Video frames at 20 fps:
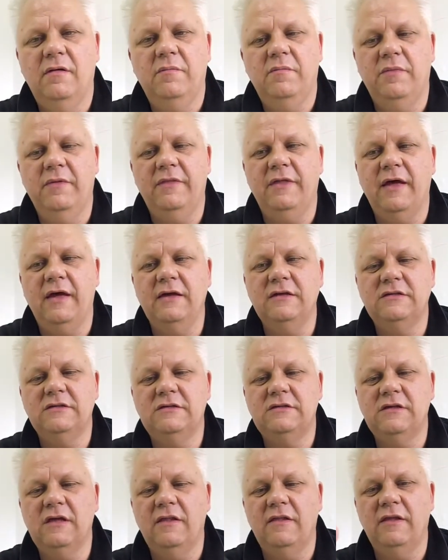But that
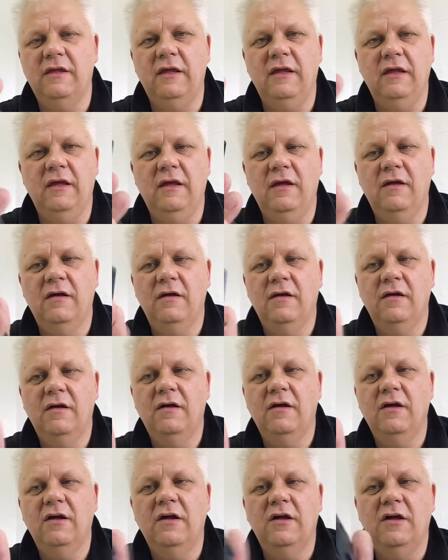is the
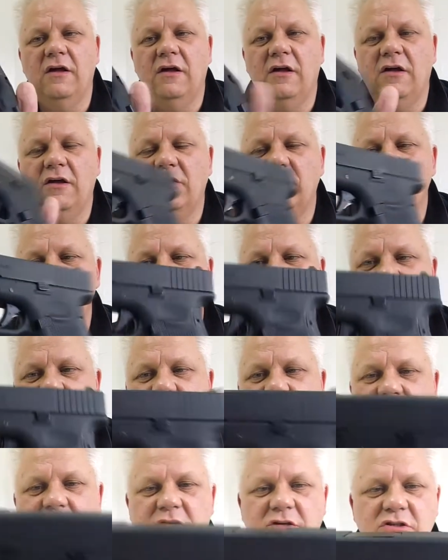G
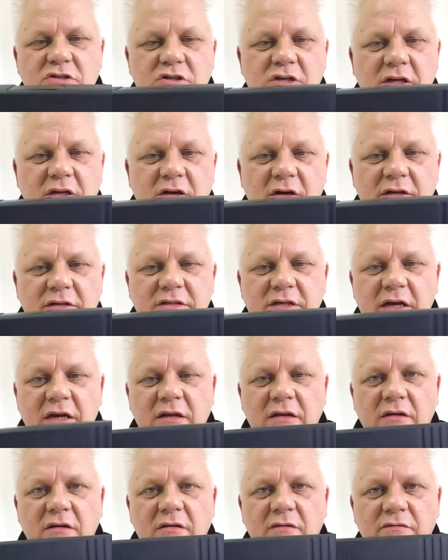Series
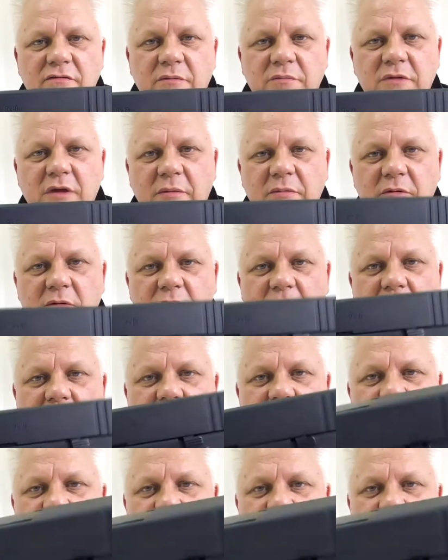G19 from WE.